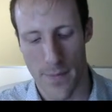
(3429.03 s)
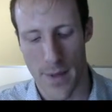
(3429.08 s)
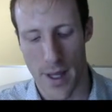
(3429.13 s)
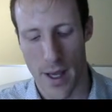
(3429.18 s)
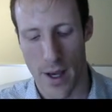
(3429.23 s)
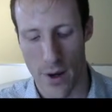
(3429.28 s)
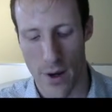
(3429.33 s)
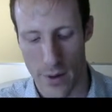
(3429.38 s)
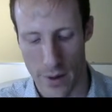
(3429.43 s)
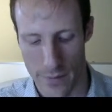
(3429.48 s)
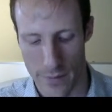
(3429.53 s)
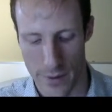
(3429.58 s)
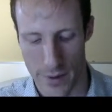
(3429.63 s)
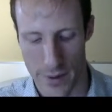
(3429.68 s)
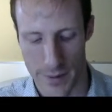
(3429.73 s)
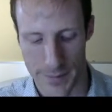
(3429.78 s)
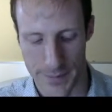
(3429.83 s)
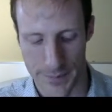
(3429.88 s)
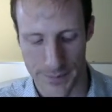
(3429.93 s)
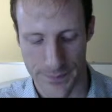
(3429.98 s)

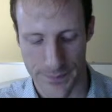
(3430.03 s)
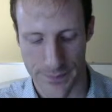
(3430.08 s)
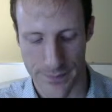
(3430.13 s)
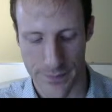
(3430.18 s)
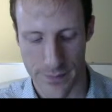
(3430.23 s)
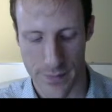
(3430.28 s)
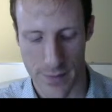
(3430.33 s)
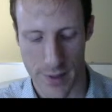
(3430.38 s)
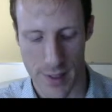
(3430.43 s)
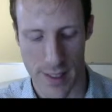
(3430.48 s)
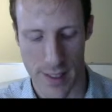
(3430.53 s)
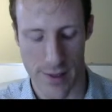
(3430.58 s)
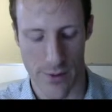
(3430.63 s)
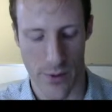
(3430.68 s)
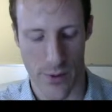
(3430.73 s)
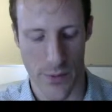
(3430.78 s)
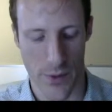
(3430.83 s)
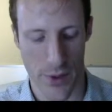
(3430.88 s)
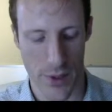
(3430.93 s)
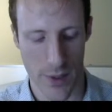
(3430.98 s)
However, since
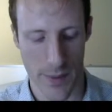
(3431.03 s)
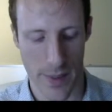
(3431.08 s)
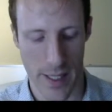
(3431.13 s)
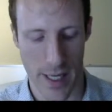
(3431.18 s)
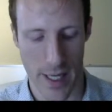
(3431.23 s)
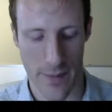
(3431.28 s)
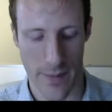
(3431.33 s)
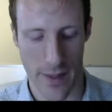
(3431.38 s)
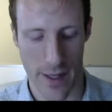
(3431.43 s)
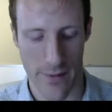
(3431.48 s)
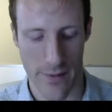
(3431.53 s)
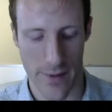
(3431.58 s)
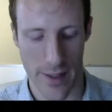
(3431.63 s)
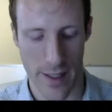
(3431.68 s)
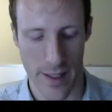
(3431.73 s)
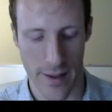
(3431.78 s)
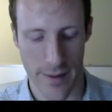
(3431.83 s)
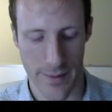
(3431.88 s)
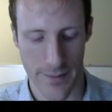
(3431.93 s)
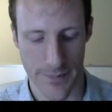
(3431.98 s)
we're multiplying by
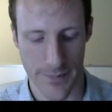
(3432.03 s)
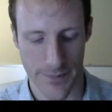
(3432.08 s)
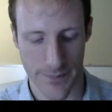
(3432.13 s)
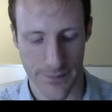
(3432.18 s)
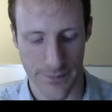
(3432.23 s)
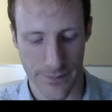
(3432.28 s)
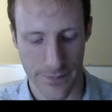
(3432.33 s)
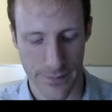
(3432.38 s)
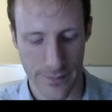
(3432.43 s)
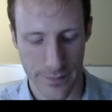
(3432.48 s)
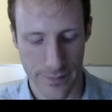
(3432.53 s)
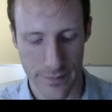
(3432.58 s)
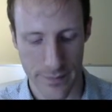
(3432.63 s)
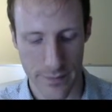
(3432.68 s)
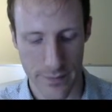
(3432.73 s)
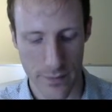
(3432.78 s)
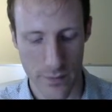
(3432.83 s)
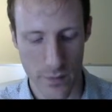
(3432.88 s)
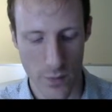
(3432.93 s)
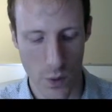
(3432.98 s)
v,
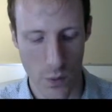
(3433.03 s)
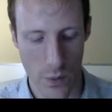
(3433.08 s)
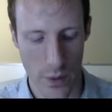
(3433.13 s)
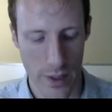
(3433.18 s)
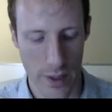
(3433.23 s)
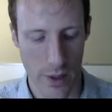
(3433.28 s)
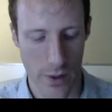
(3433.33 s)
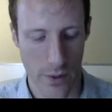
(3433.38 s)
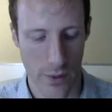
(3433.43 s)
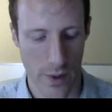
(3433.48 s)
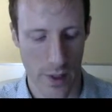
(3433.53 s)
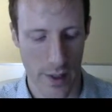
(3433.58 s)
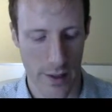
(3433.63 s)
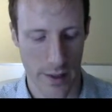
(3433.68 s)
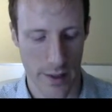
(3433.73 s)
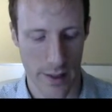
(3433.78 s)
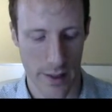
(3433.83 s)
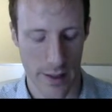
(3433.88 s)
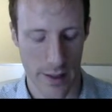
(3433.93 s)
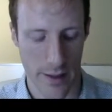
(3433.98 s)
we don't
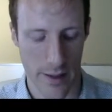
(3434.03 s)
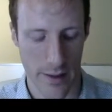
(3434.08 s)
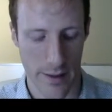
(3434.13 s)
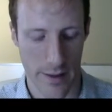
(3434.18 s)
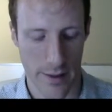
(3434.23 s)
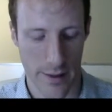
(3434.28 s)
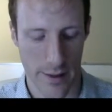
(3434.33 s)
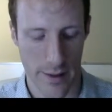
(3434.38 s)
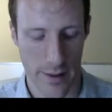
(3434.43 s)
want to